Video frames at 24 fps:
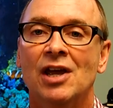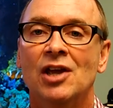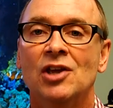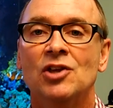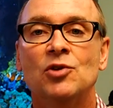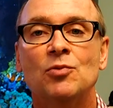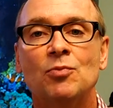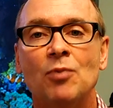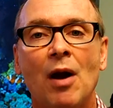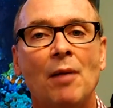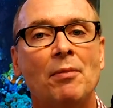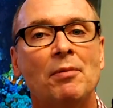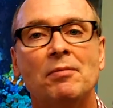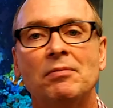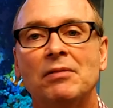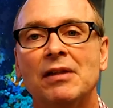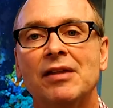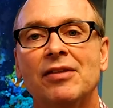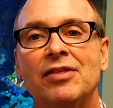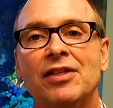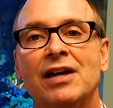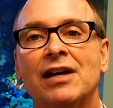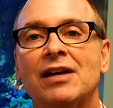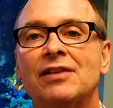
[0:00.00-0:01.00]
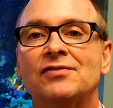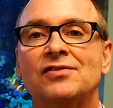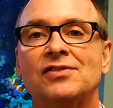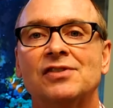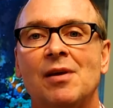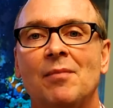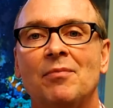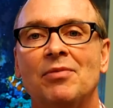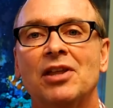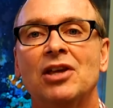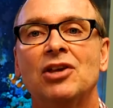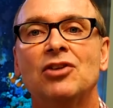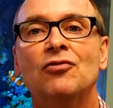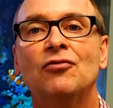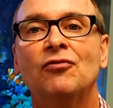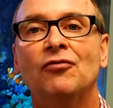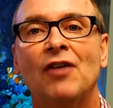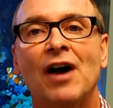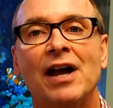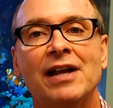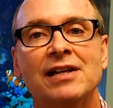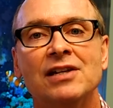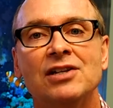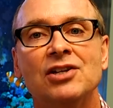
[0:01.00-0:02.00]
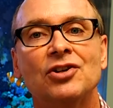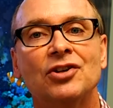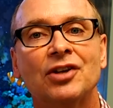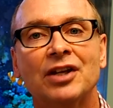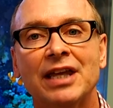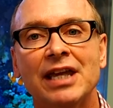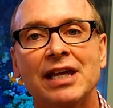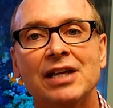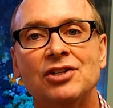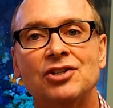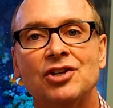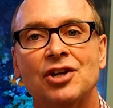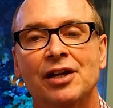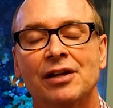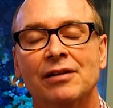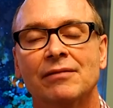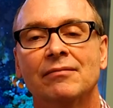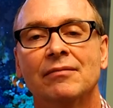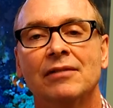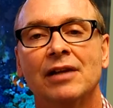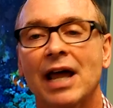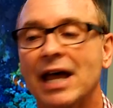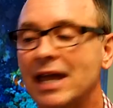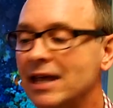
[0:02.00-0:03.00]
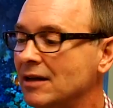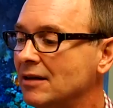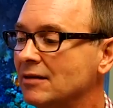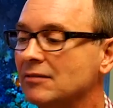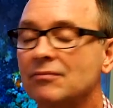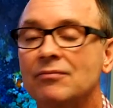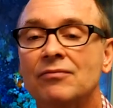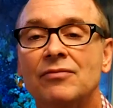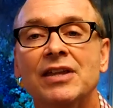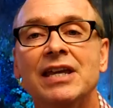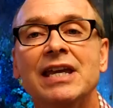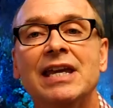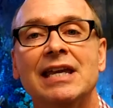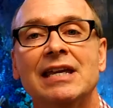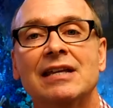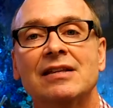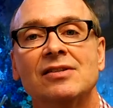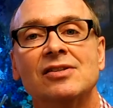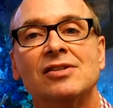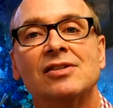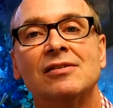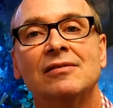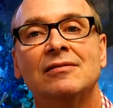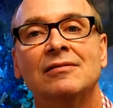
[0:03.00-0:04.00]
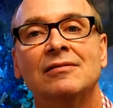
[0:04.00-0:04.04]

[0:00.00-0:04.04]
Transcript: you probably think of something you find in your kitchen, like these.